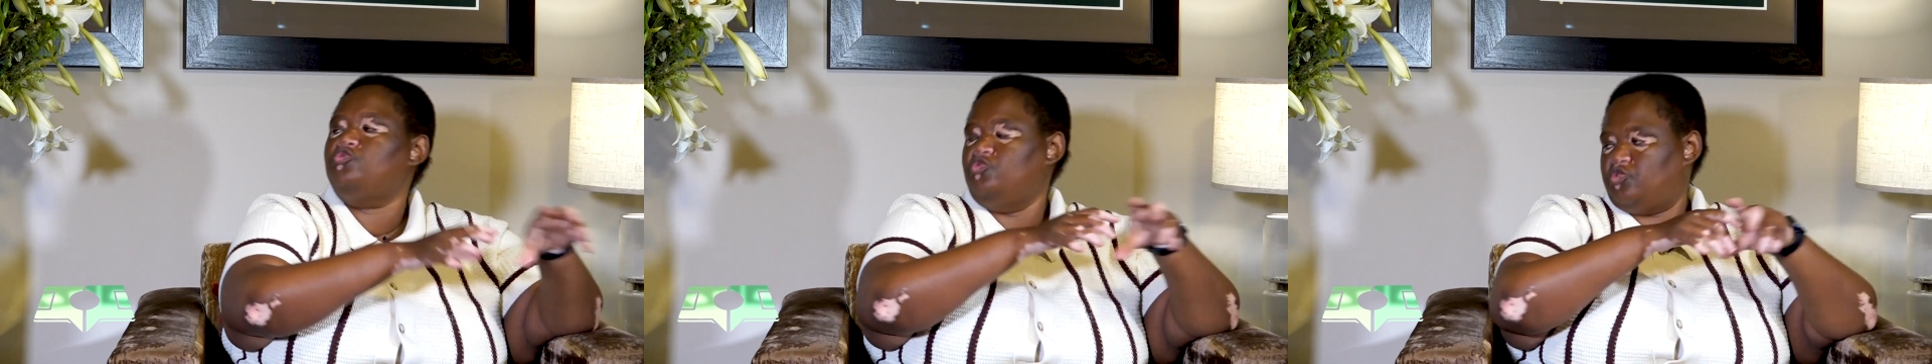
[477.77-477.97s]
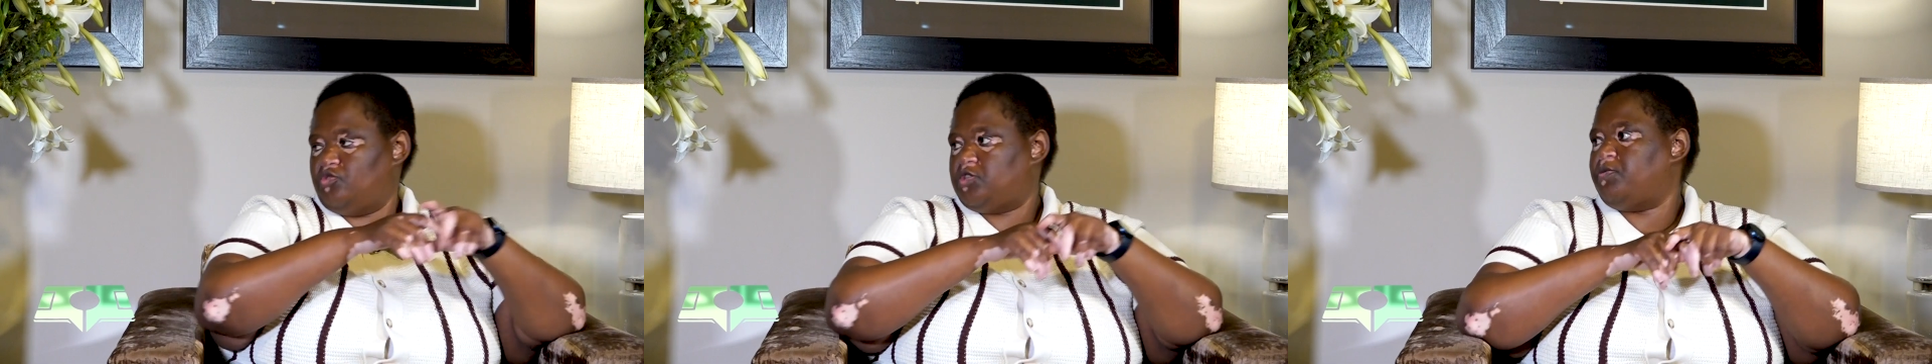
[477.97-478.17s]

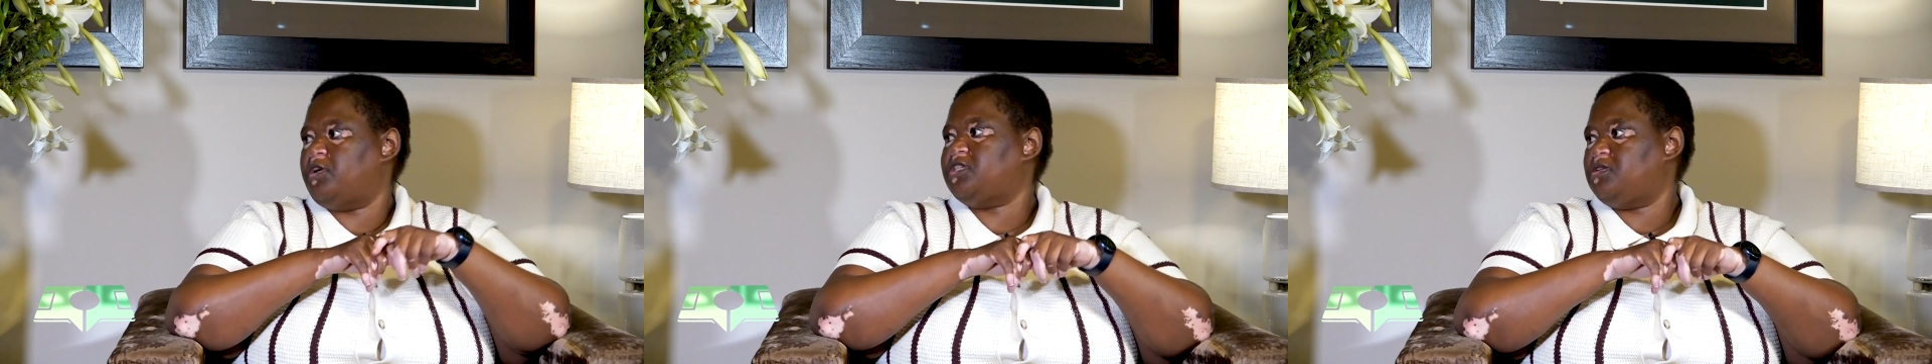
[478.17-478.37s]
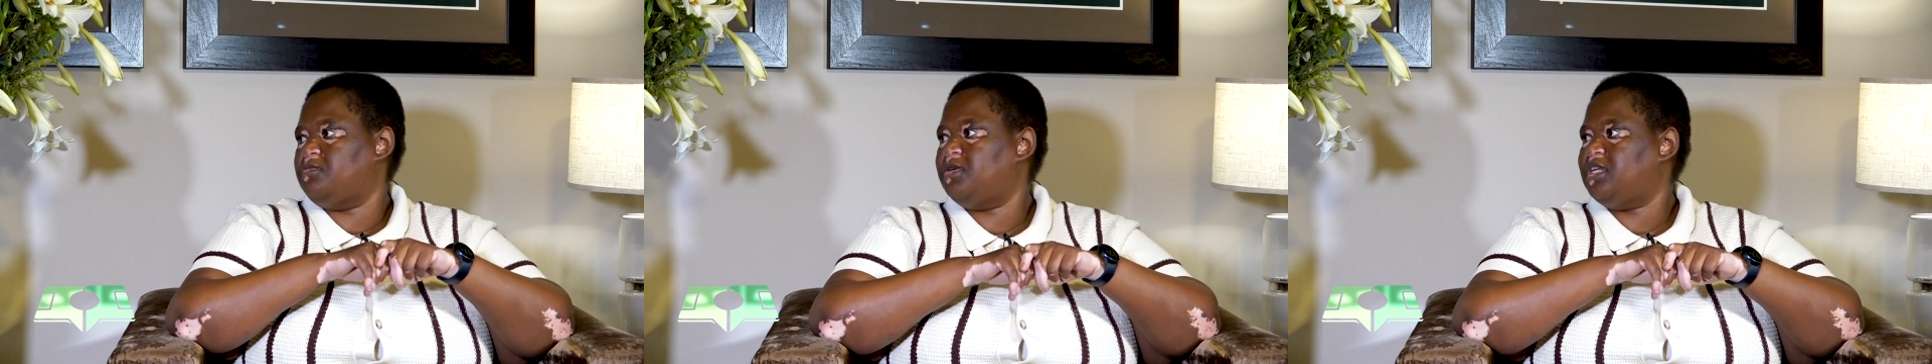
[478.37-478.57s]
whose
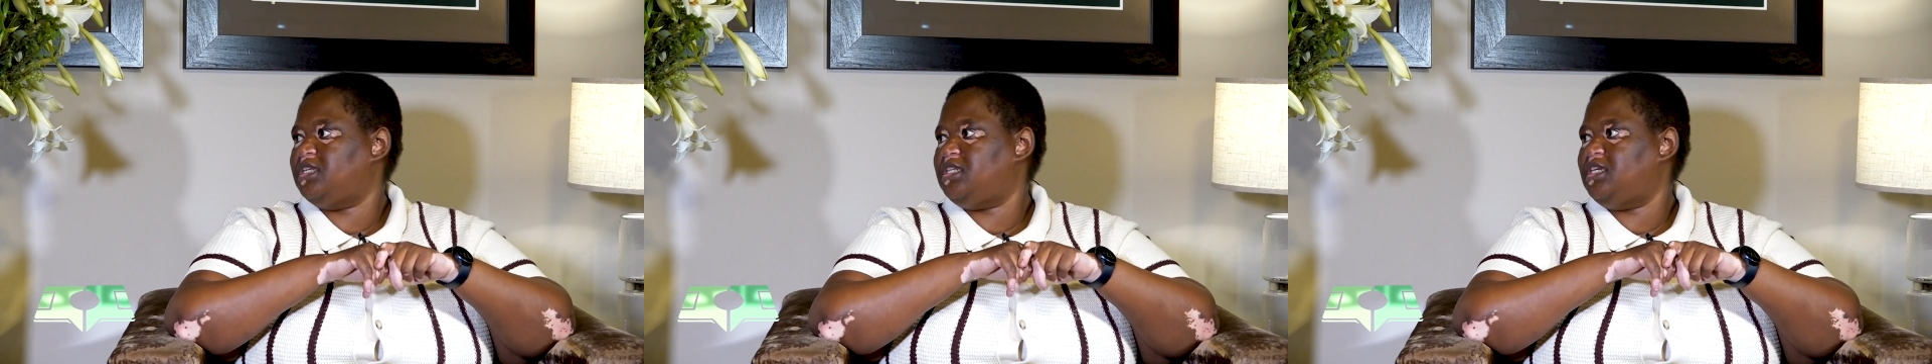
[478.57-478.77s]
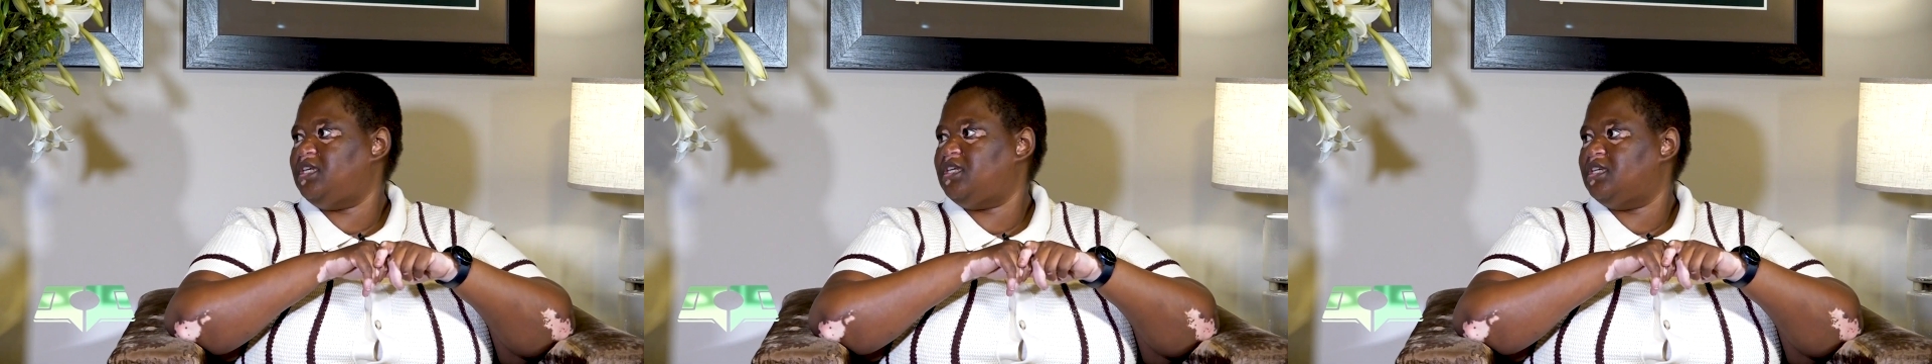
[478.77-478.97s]

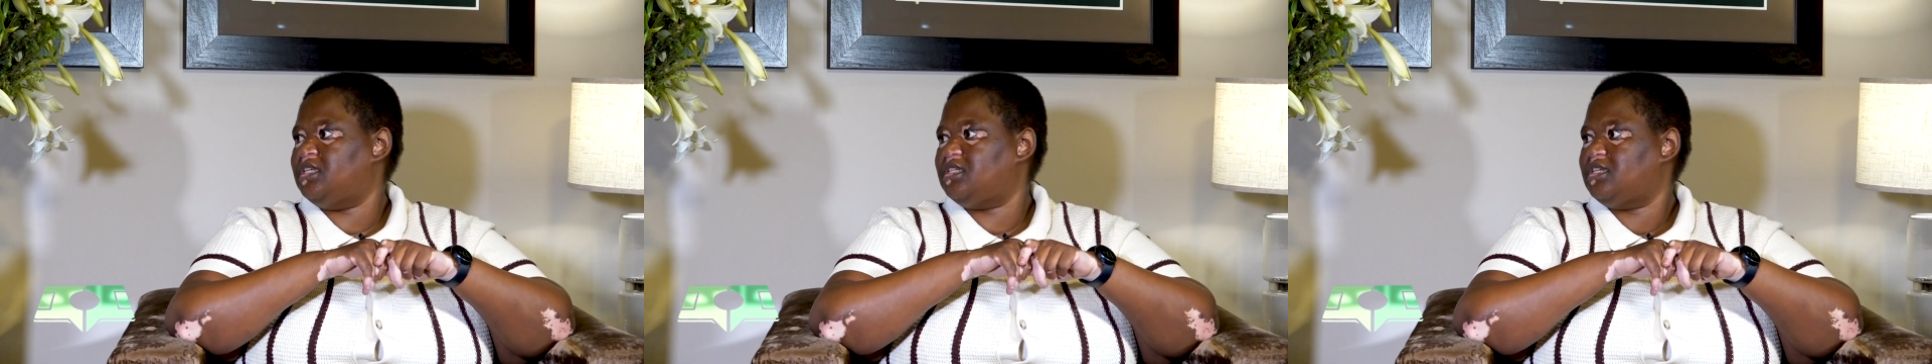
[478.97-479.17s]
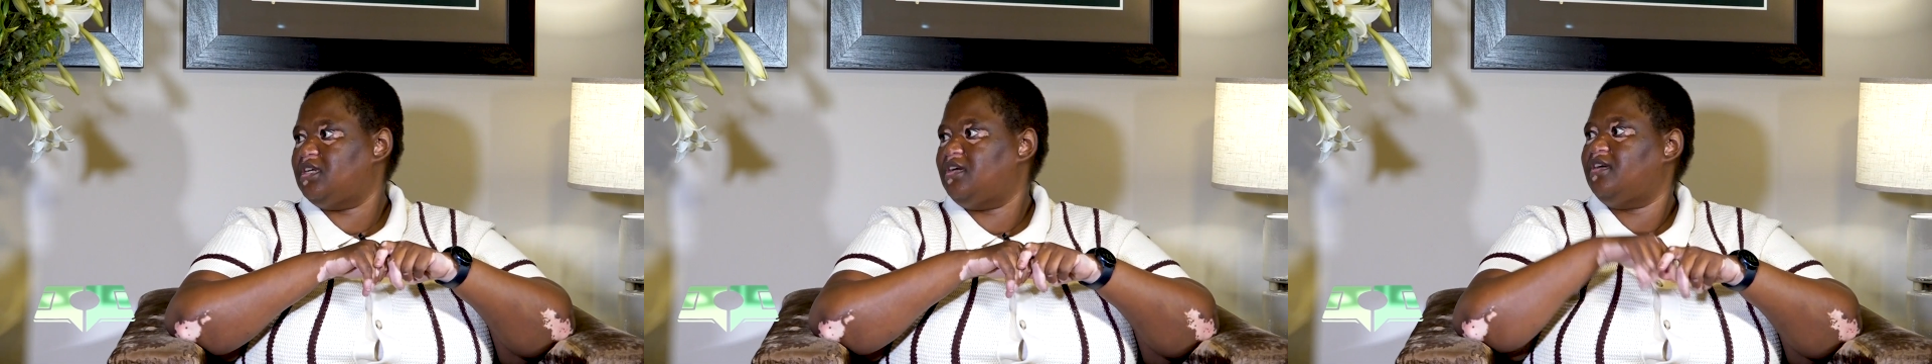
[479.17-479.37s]
responsibility it
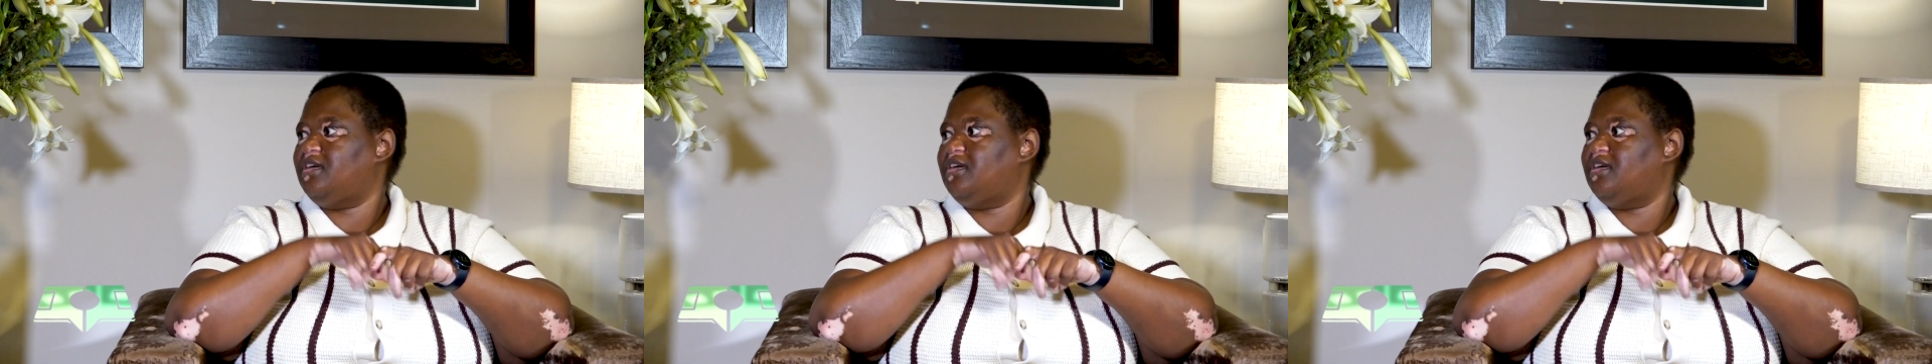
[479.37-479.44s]
is?